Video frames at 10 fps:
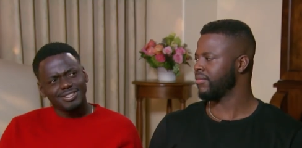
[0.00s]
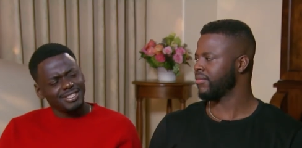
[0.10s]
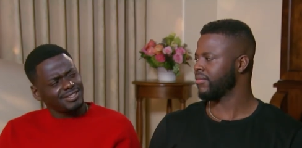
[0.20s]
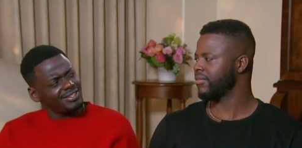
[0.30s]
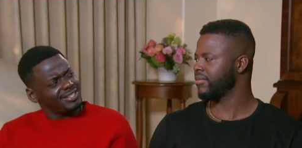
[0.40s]
Speaker 1: The
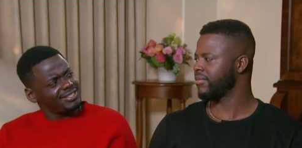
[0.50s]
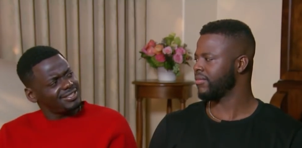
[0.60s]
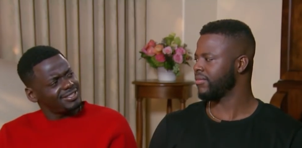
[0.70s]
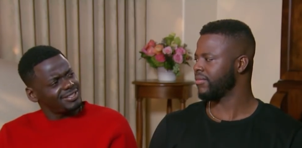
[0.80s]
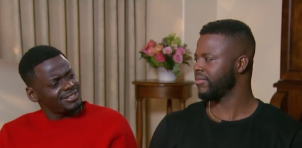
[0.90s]

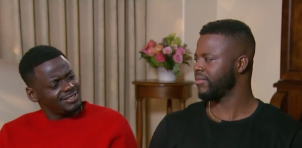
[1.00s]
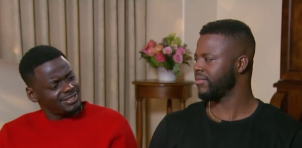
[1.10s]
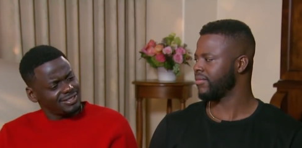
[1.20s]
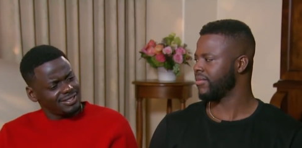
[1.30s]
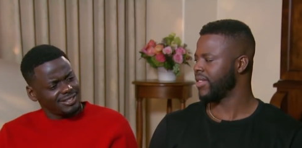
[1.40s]
craziest.
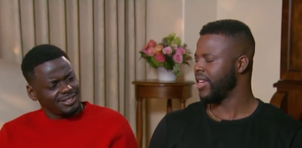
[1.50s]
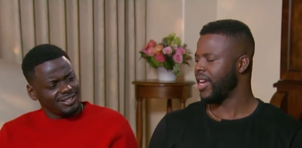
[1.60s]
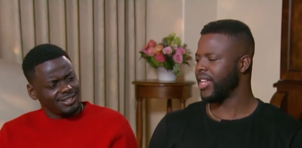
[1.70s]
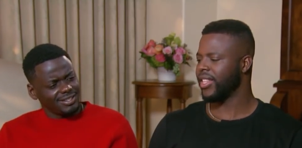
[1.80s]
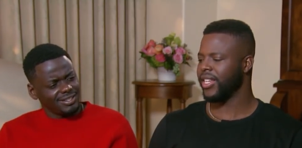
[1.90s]

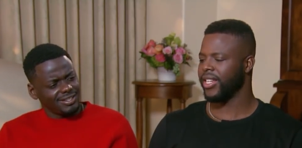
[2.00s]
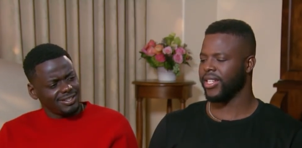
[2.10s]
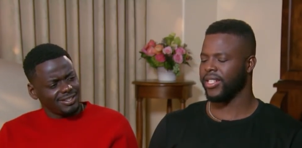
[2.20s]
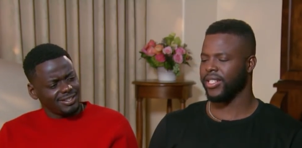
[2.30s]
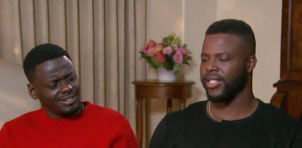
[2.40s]
I
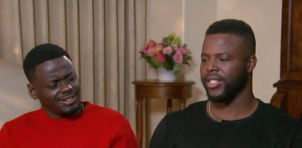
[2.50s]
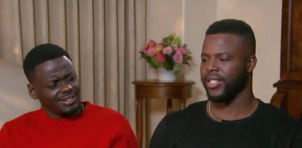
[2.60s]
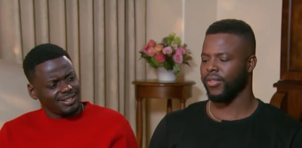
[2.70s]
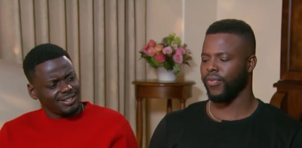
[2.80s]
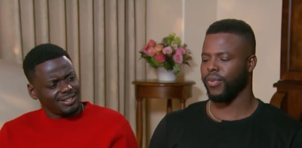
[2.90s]
think
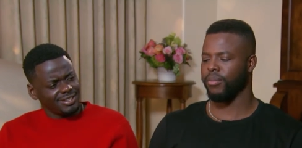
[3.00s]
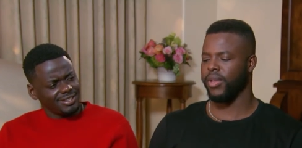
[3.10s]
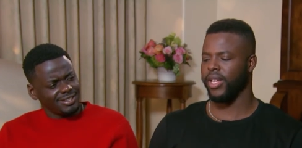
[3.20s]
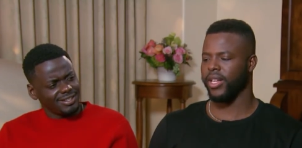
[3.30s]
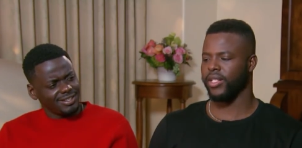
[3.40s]
for
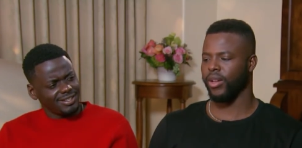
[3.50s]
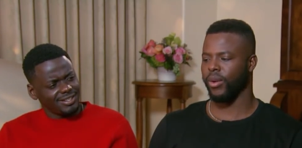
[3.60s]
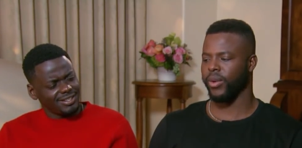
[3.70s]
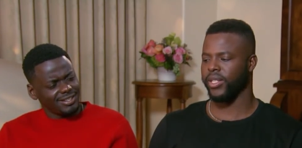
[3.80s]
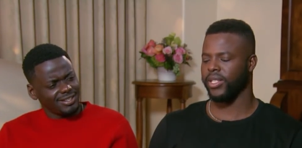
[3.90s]
me, it's
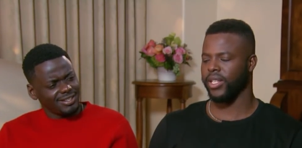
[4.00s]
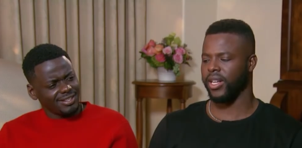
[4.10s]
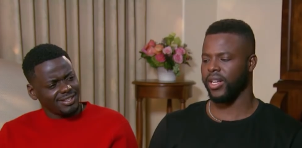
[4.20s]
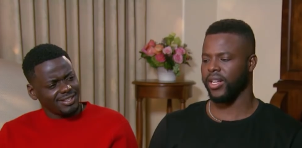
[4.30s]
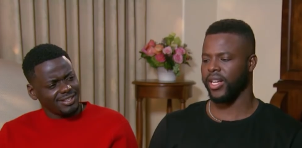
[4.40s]
always
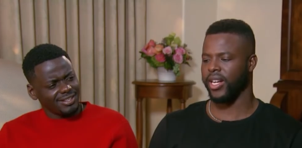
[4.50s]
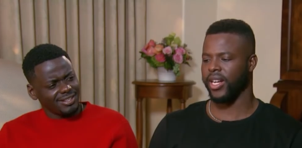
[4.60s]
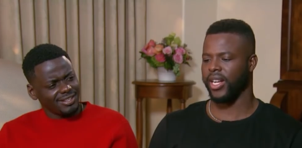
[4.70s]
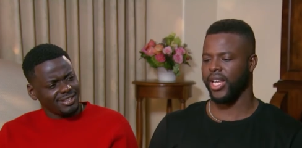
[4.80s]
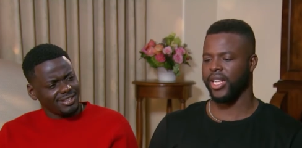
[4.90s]
the kind
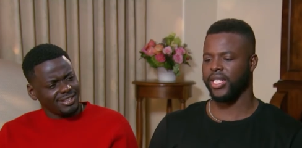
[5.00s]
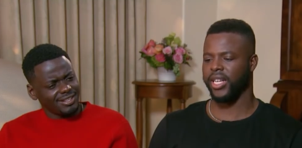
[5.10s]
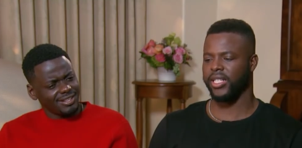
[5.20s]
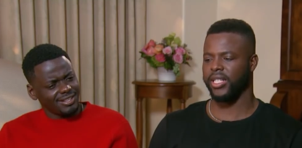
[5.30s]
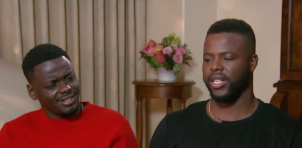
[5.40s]
of
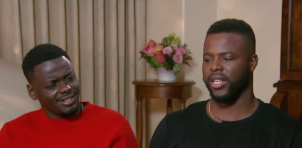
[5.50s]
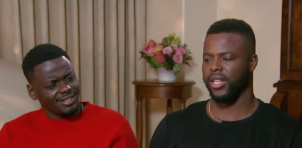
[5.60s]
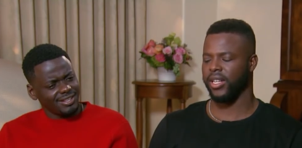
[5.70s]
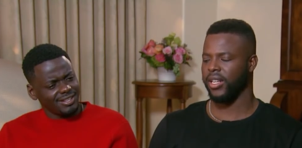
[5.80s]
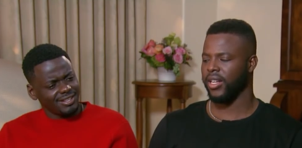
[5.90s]

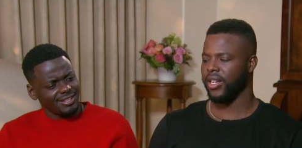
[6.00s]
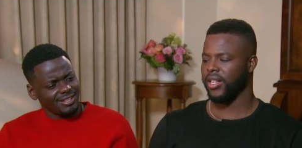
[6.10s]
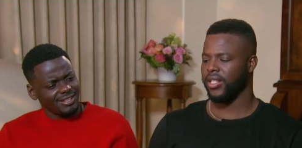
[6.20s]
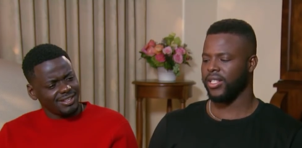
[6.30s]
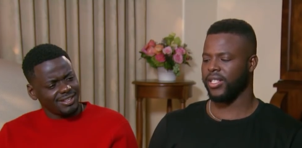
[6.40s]
clandestine
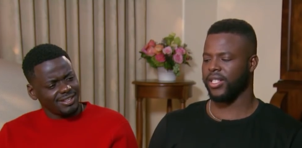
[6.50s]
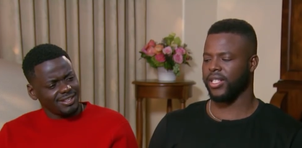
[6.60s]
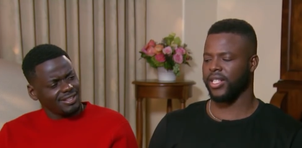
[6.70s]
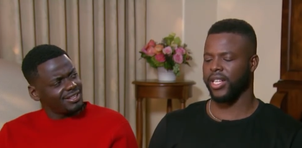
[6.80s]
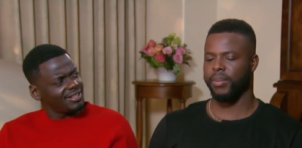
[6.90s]

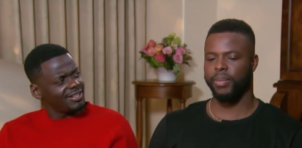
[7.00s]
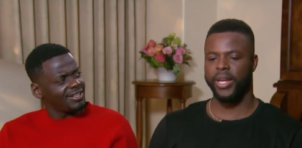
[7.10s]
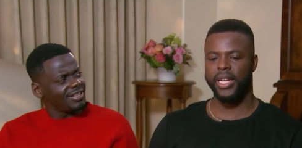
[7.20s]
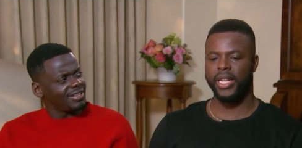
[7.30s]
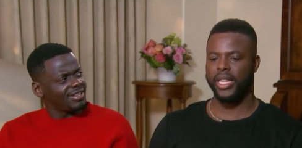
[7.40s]
slip
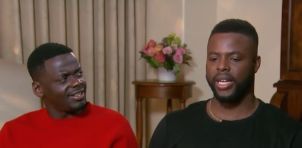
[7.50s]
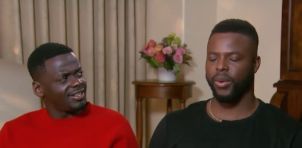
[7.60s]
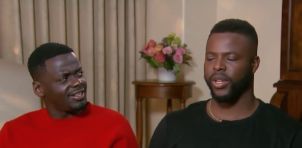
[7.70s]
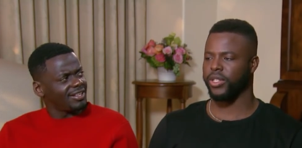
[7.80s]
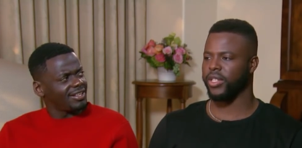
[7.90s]
in the
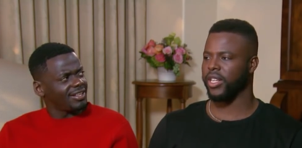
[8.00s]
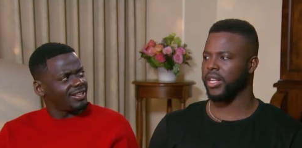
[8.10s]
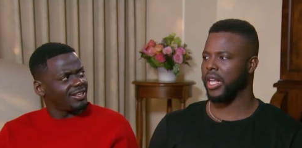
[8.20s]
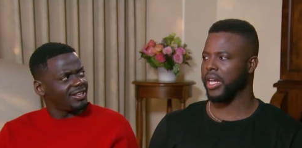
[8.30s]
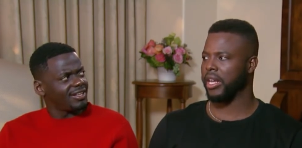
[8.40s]
question
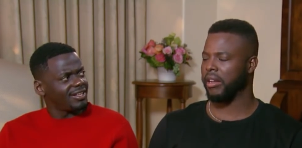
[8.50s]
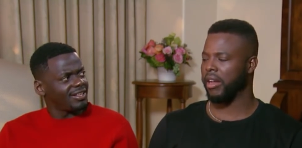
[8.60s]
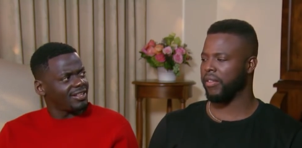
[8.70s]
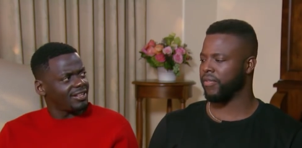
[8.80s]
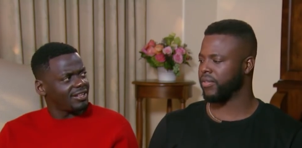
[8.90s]
in like
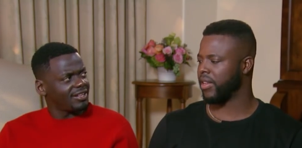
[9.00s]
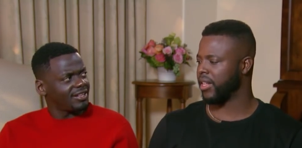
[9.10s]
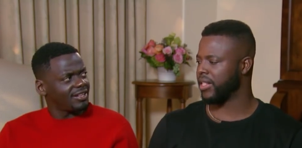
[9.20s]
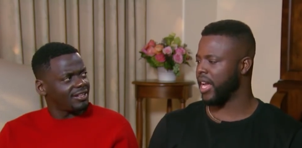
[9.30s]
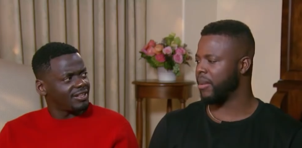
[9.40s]
a, a, a,
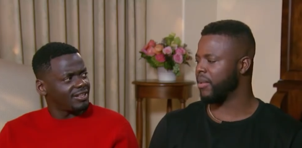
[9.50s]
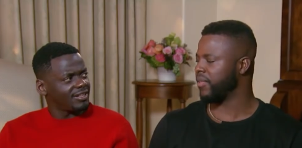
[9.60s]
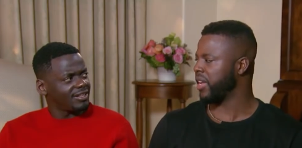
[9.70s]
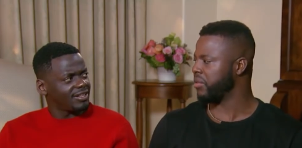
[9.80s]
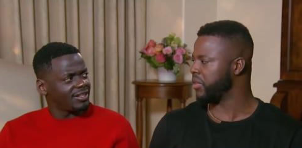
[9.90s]
time of
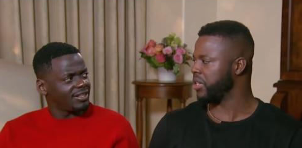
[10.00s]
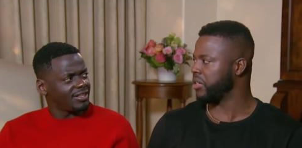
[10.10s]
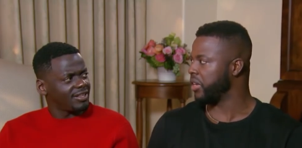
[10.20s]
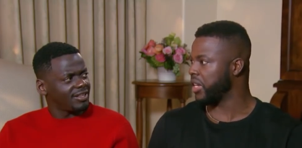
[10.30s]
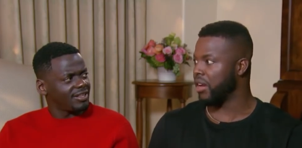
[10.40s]
like really
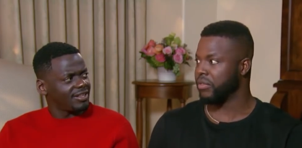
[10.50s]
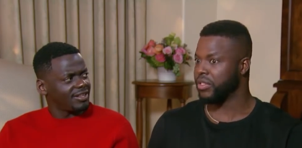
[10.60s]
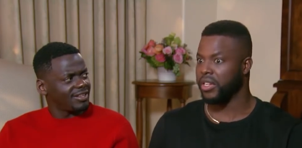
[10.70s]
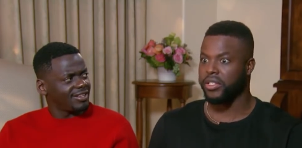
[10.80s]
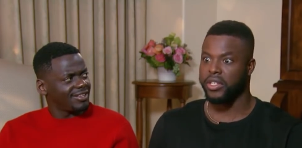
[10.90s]
great
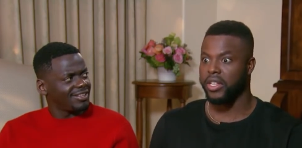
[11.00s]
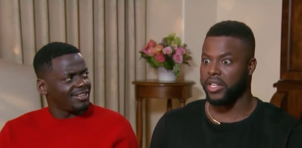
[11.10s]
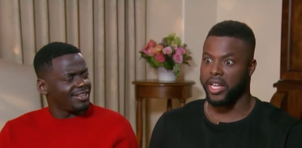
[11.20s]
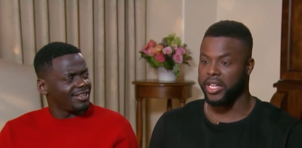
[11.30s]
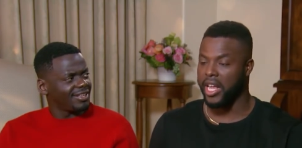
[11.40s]
conversation
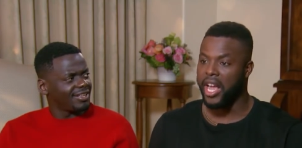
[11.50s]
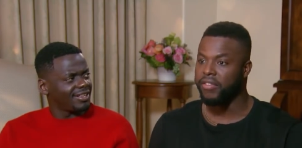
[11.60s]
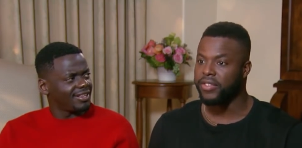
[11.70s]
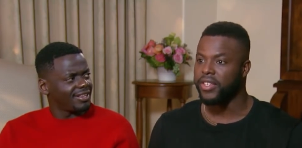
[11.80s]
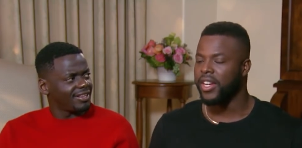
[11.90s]
and like
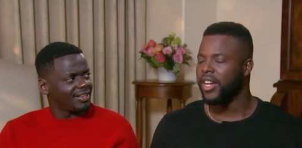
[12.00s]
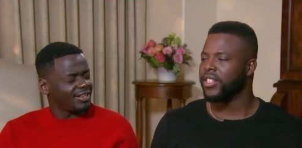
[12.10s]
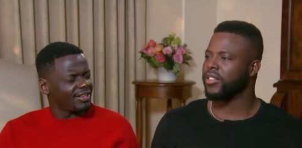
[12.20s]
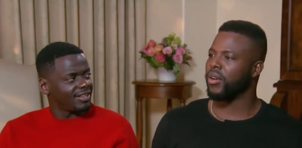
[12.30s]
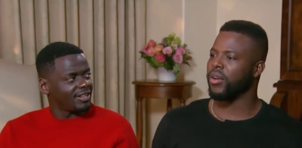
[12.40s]
laughs.
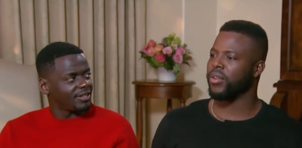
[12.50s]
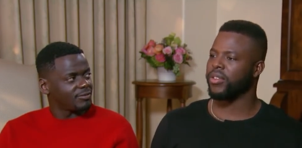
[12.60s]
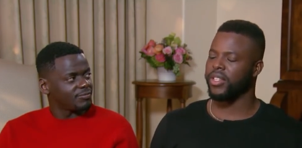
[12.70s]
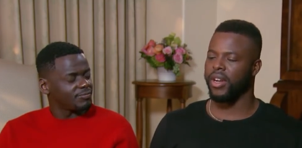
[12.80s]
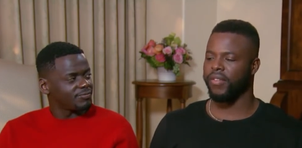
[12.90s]
So
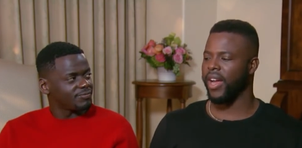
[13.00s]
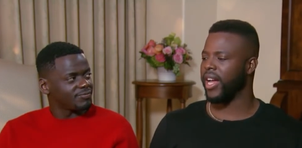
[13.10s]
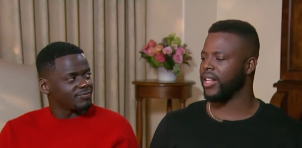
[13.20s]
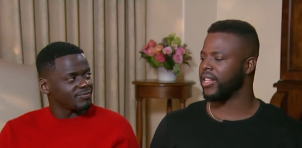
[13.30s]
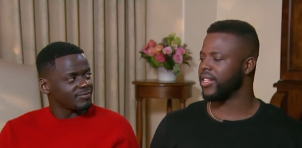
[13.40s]
you know, I've
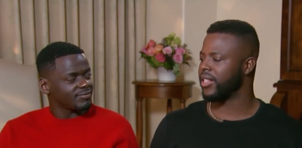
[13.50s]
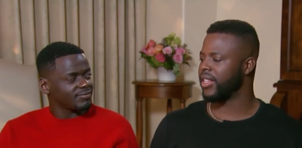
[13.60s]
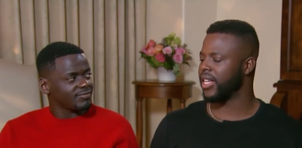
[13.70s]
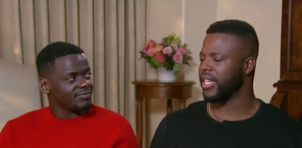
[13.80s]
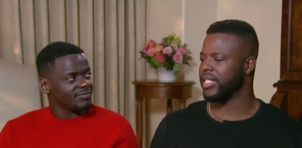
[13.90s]
had
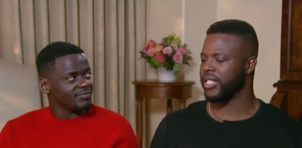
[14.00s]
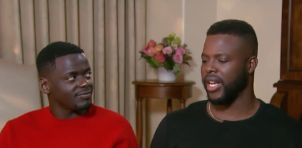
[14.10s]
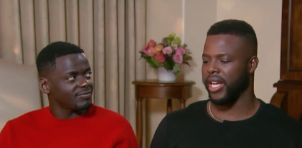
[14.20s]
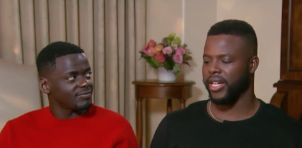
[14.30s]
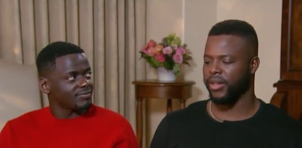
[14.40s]
things
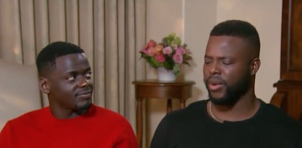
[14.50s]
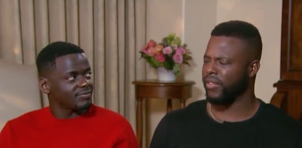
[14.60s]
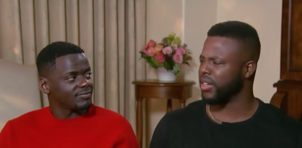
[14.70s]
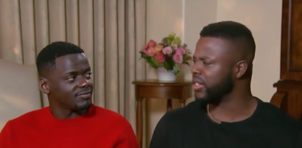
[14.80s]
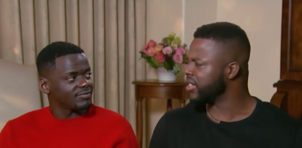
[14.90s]
like we're
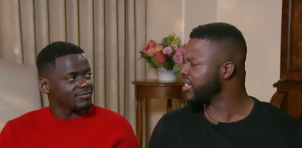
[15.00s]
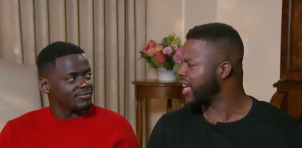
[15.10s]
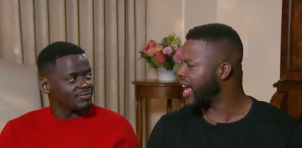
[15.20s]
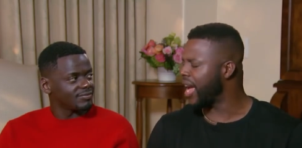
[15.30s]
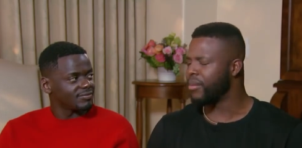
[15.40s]
having a good
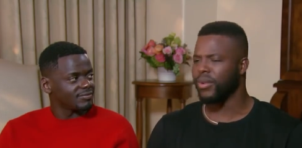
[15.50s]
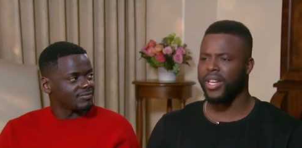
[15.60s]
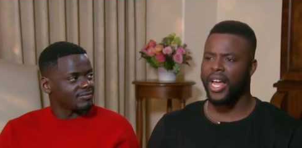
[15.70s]
time, we're